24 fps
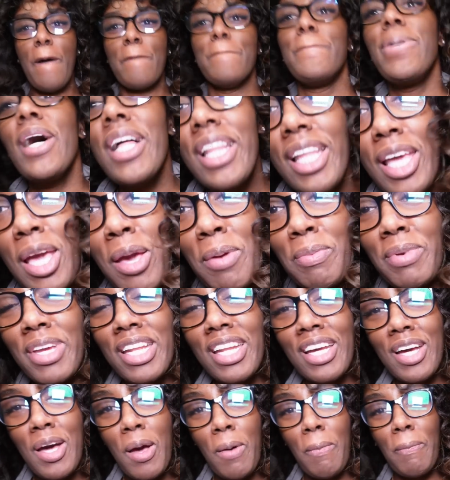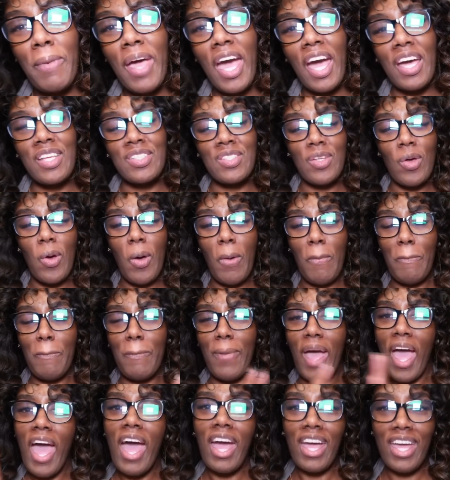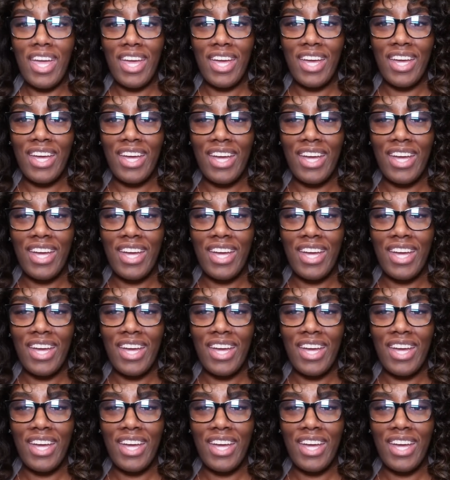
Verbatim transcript: bullying me to come back so i'm back